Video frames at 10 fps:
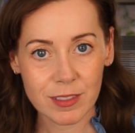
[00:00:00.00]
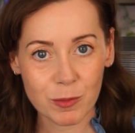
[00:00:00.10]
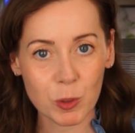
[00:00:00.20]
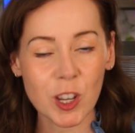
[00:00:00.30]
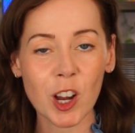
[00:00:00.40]

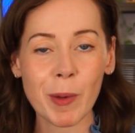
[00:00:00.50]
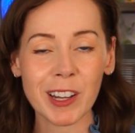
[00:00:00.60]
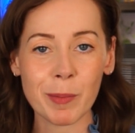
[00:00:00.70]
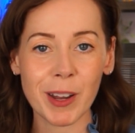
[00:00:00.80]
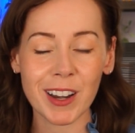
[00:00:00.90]
we'll talk about
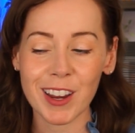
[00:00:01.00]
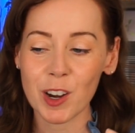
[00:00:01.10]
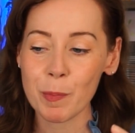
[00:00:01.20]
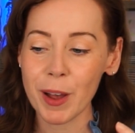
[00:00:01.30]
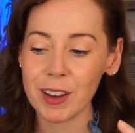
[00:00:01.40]
in a minute
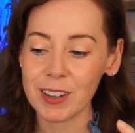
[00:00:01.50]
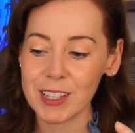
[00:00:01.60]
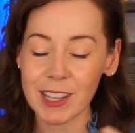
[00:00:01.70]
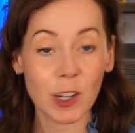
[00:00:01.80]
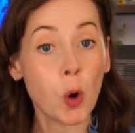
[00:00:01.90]
here, but
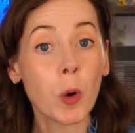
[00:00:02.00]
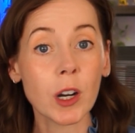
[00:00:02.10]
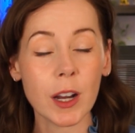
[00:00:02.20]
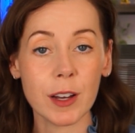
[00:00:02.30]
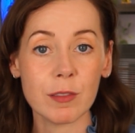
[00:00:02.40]
is at the
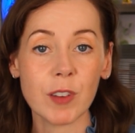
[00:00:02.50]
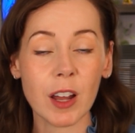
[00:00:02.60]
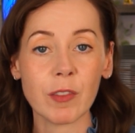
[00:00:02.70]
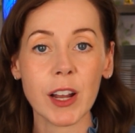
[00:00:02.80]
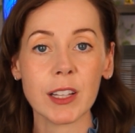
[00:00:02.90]
core of
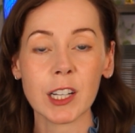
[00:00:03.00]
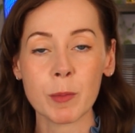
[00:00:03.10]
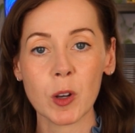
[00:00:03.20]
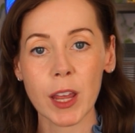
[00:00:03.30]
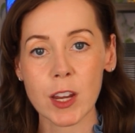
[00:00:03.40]
nonviolent
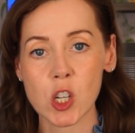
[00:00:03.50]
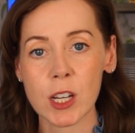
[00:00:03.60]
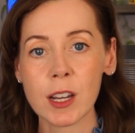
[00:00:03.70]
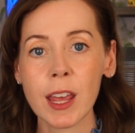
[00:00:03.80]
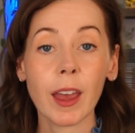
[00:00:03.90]

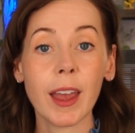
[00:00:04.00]
communication,